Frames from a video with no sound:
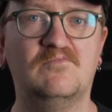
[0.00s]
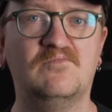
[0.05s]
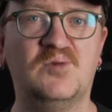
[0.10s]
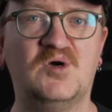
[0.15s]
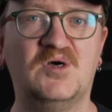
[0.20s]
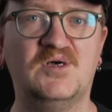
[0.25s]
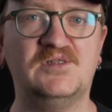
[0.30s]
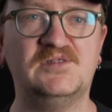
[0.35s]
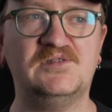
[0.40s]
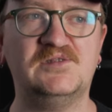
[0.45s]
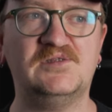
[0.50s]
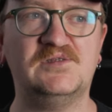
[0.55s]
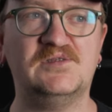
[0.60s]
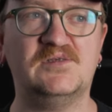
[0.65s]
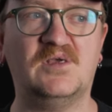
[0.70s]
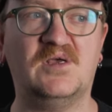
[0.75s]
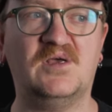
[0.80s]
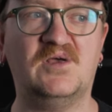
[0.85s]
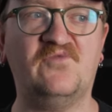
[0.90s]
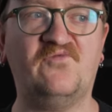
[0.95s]
But
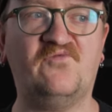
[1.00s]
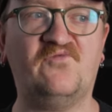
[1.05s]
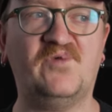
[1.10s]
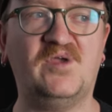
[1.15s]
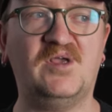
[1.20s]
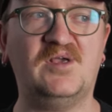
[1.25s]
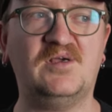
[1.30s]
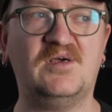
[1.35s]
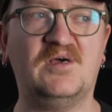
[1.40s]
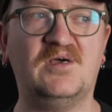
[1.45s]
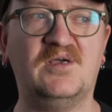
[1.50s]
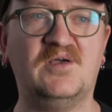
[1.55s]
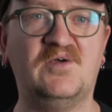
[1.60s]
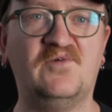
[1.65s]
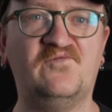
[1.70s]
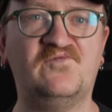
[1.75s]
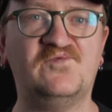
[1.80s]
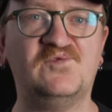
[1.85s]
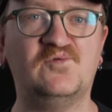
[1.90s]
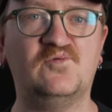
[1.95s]
I think I
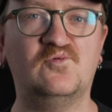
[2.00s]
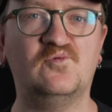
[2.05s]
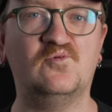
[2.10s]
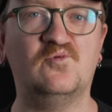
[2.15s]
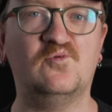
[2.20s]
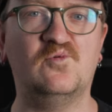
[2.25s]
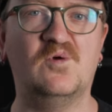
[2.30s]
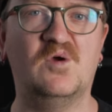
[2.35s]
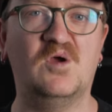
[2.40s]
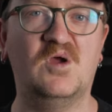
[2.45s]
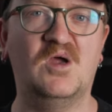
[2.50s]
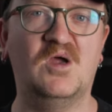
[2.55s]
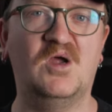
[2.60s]
have to